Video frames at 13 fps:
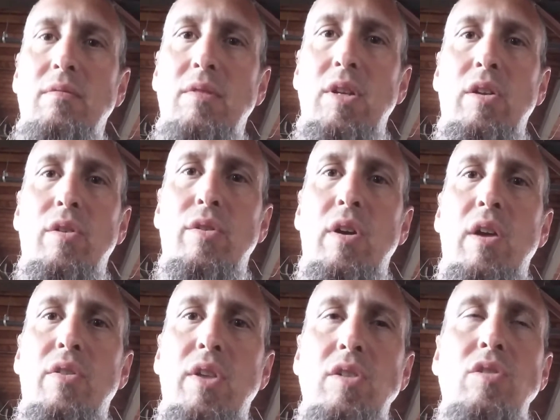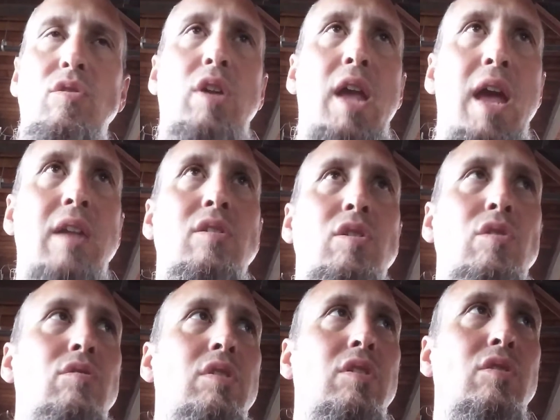You know, there are things you can
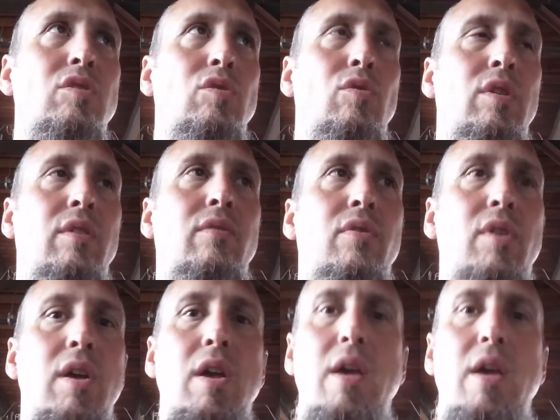do to sort of